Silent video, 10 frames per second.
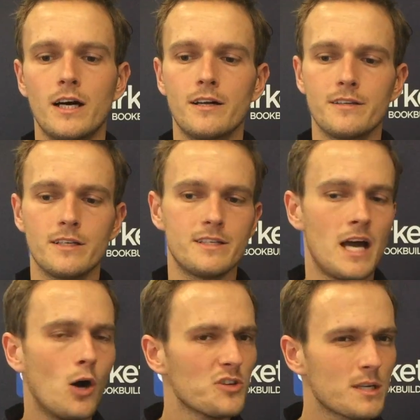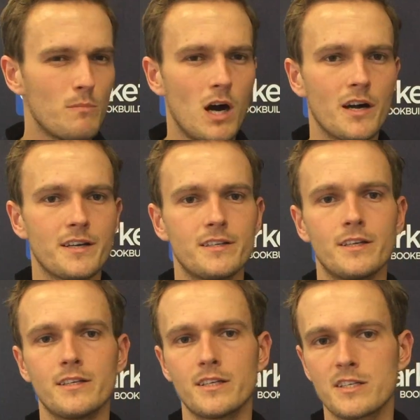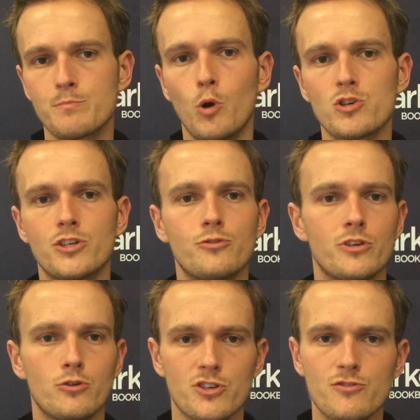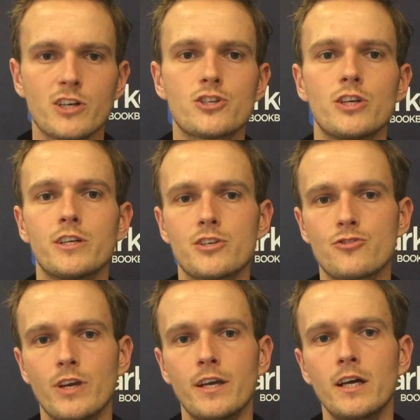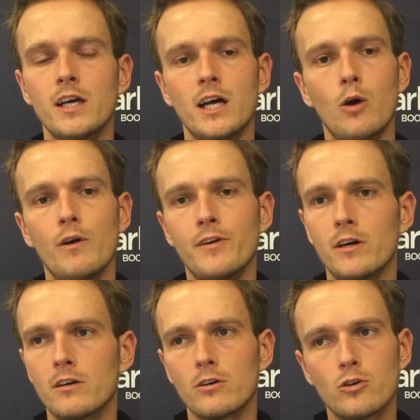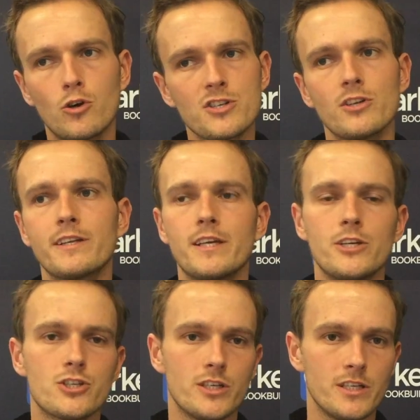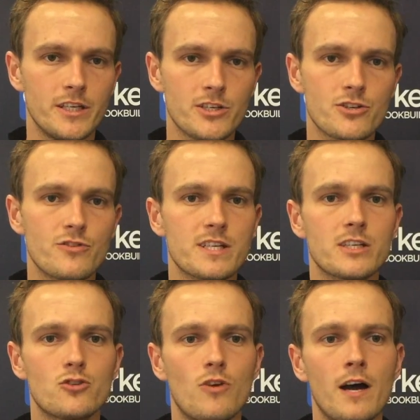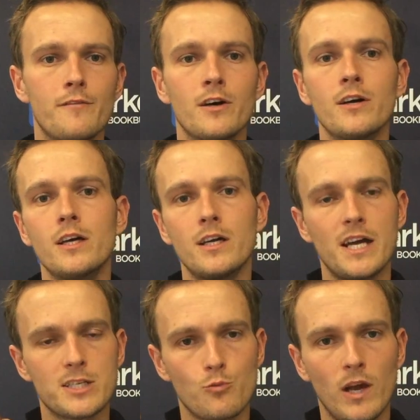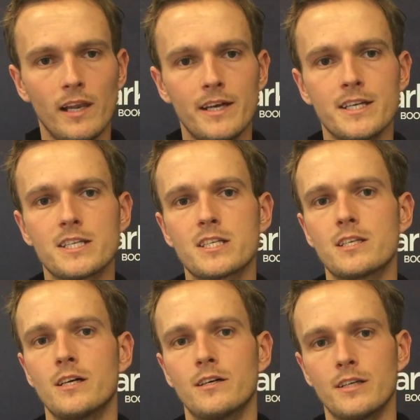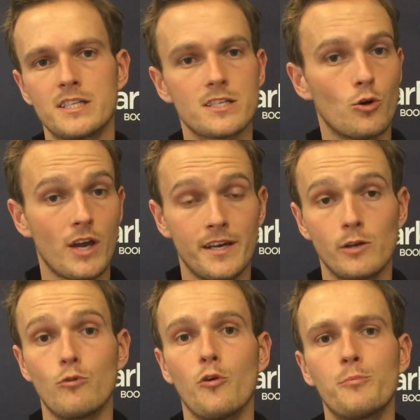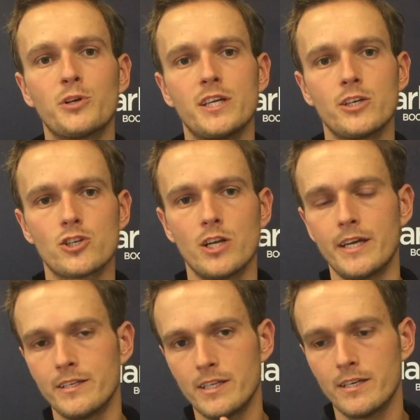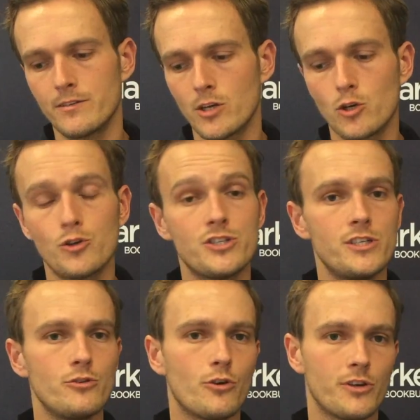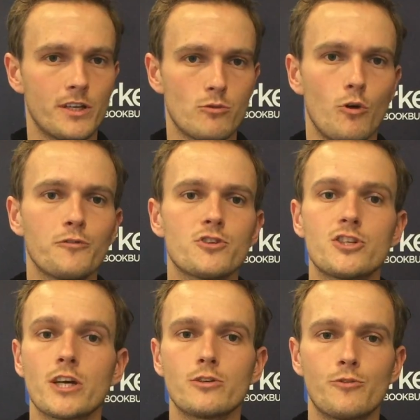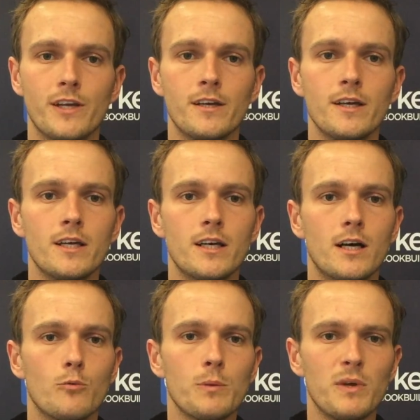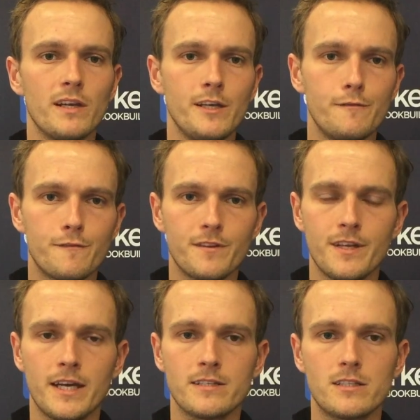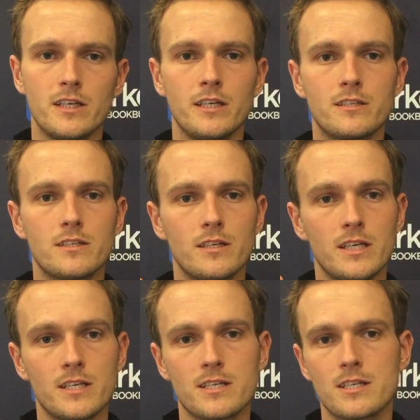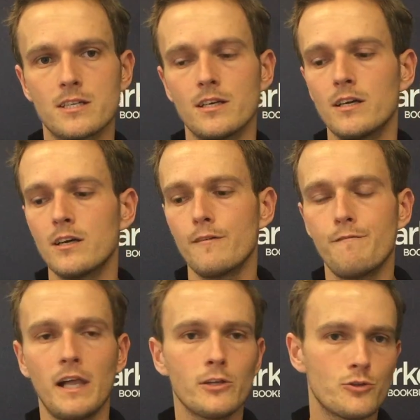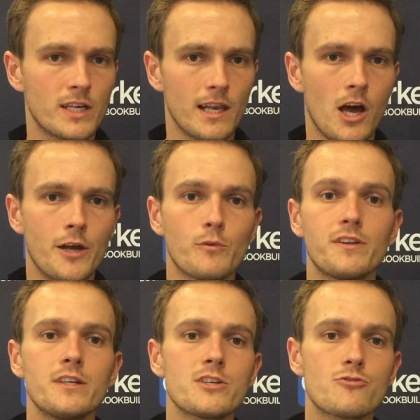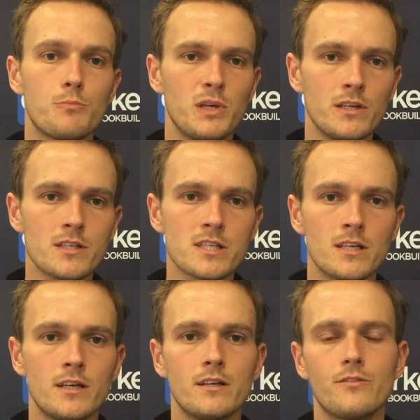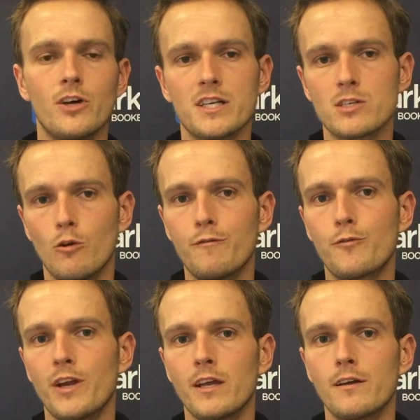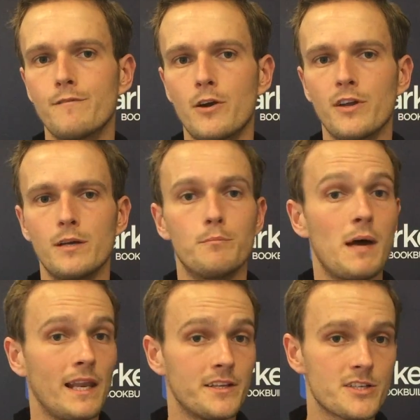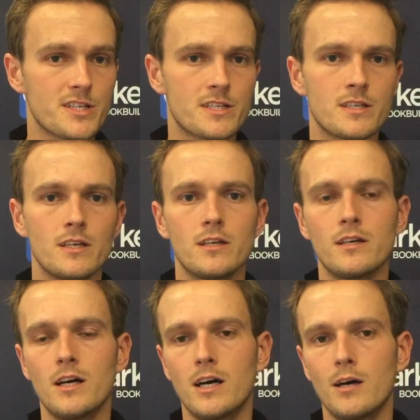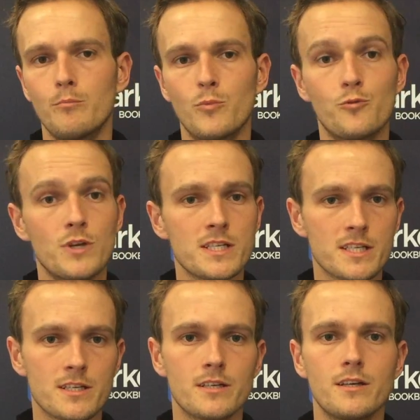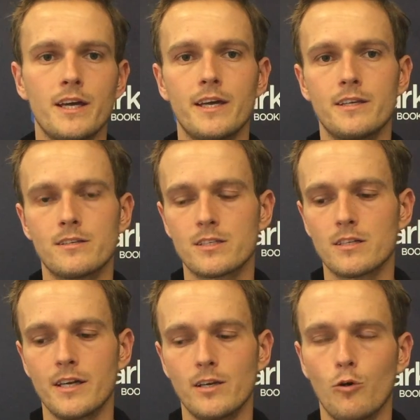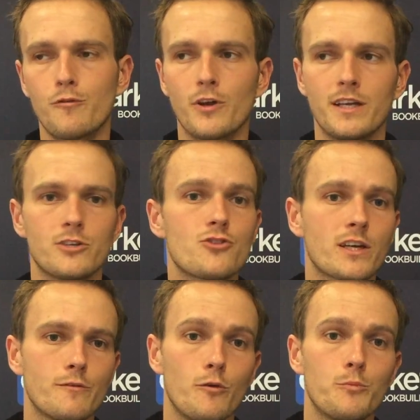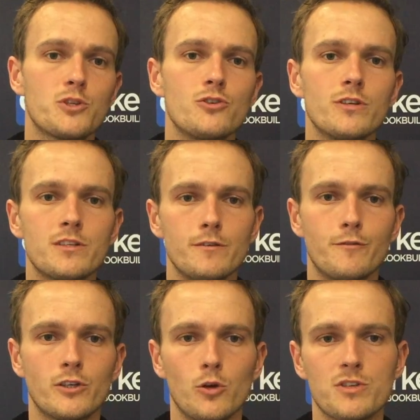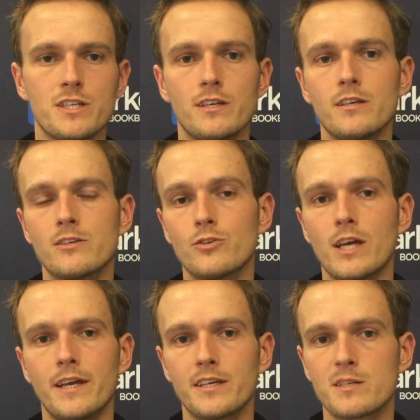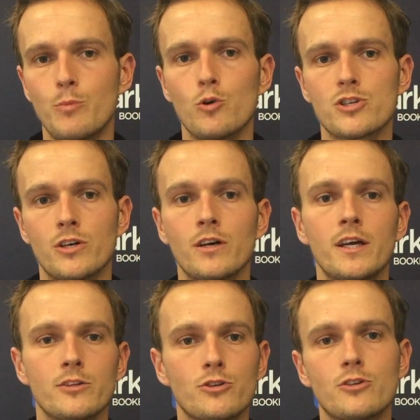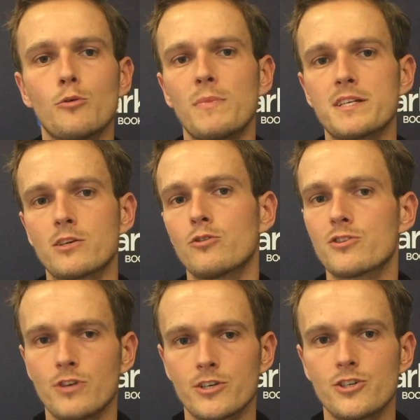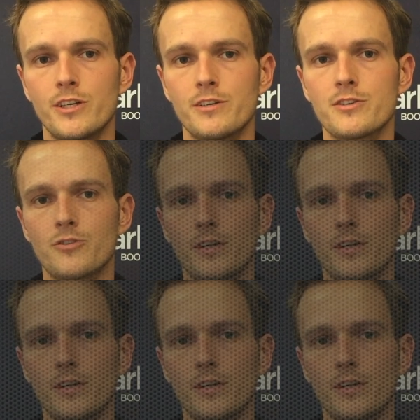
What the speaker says: the housing market and the exposure to the construction industry. However, consolidation in the industry is a driver, as well as its organic growth potential and continuing on that growth trajectory. We believe that it is valued in line with industry peers, thus offering a very balanced risk and offering an attractive opportunity for those seeking to gain exposure to the domestic construction industry.